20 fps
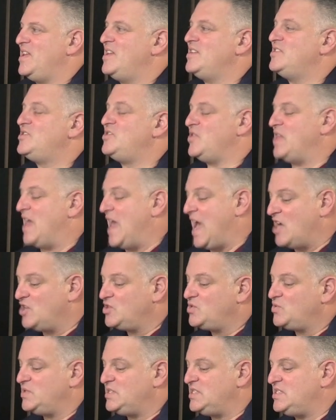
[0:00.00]
So the house
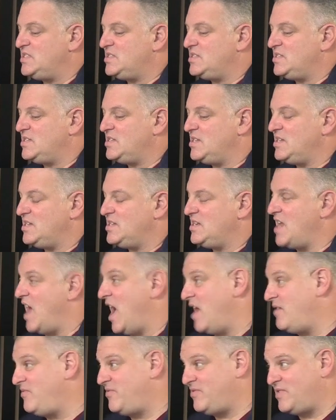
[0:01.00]
was not
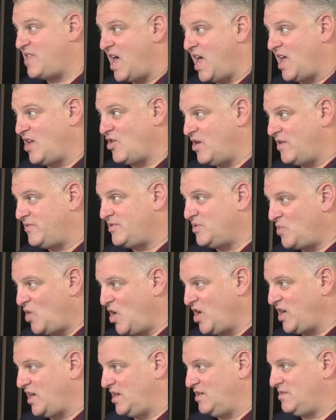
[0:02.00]
flying off the
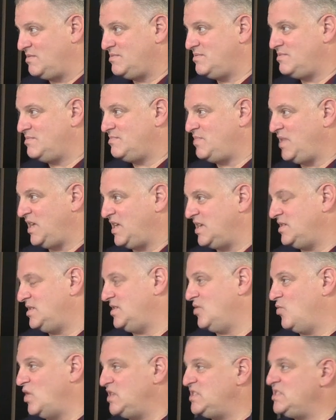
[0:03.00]
market because it
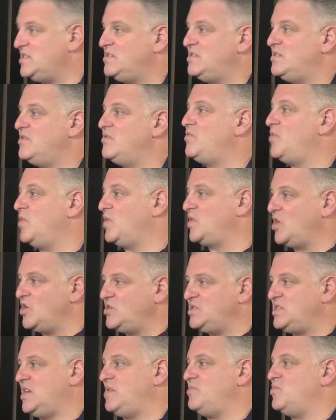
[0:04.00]
wasn't foreclosed
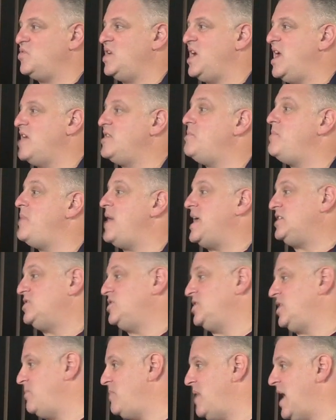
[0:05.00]
anymore. Now the bank
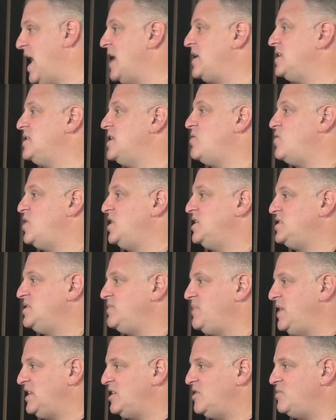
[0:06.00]
took it back and they wanted to
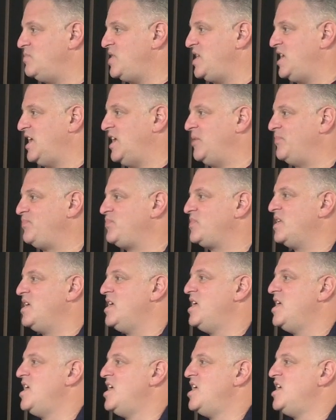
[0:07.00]
make their money.
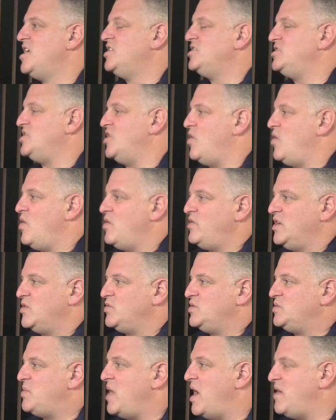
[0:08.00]
Okay. So there
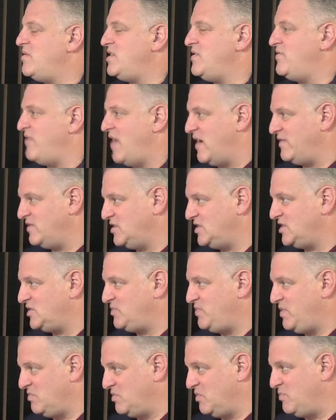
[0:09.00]
was probably 5 or 6
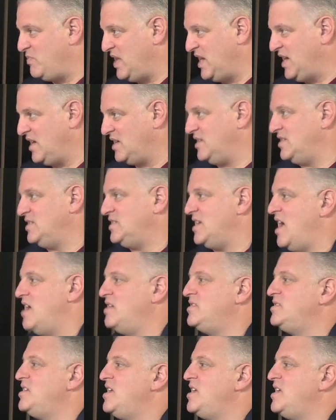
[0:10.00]
people bidding on this house.